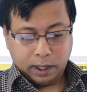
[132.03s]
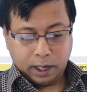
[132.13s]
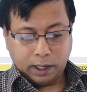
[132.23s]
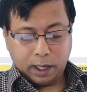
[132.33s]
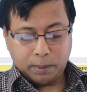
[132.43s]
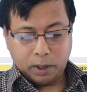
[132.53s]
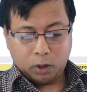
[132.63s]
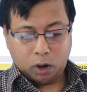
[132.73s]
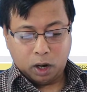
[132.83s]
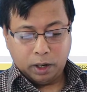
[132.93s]
a table
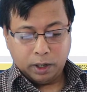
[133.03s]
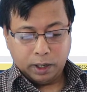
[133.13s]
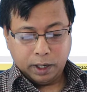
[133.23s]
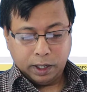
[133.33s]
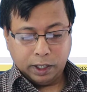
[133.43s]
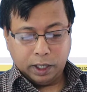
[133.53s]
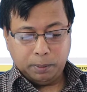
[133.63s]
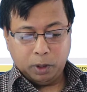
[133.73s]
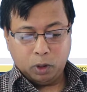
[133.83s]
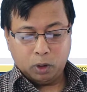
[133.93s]
called
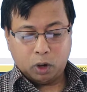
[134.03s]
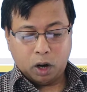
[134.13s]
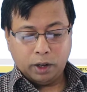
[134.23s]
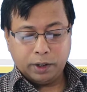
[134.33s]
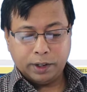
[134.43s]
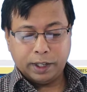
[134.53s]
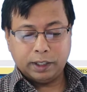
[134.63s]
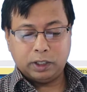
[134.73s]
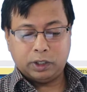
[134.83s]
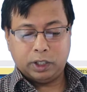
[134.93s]

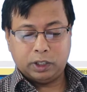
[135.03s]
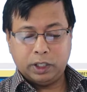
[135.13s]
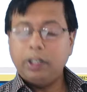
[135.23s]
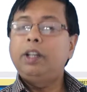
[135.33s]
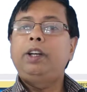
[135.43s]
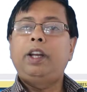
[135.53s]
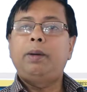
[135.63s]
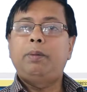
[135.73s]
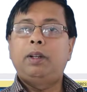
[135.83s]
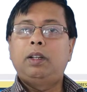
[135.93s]
dbo.registration
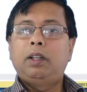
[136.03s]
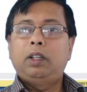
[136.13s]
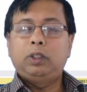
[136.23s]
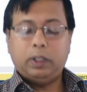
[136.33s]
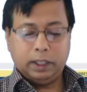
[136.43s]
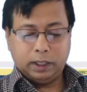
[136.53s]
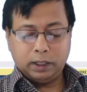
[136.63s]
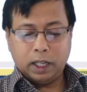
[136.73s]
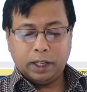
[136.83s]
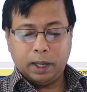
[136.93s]
table. So this
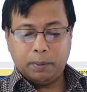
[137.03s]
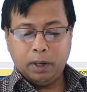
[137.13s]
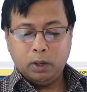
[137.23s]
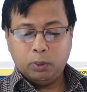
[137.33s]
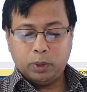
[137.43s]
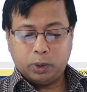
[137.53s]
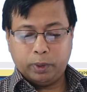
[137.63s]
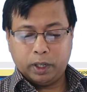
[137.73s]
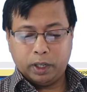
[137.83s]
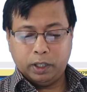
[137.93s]
is the table which
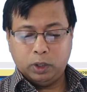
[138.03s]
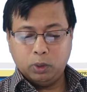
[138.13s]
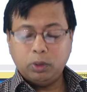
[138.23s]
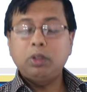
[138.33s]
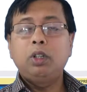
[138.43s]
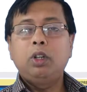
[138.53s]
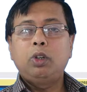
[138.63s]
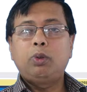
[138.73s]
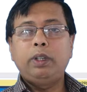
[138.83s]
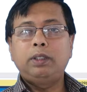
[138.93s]
we're going to use
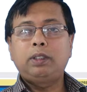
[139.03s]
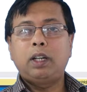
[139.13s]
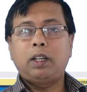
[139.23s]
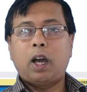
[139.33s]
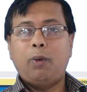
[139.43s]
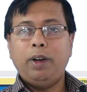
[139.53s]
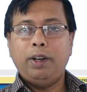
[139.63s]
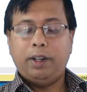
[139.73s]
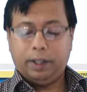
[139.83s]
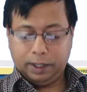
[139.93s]
to insert our
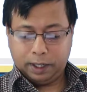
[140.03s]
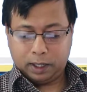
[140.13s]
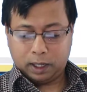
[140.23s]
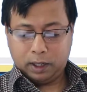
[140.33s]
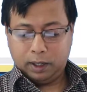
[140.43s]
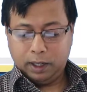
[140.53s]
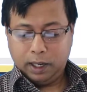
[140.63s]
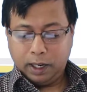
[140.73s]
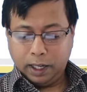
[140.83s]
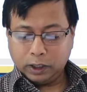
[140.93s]
data.
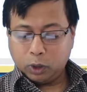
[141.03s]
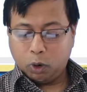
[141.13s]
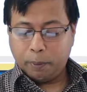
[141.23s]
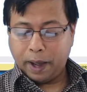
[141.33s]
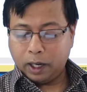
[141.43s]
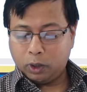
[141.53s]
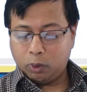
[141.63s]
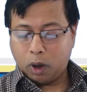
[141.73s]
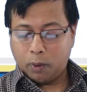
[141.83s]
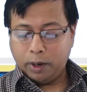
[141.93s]
Let's go back
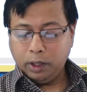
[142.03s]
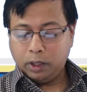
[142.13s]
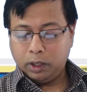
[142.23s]
to our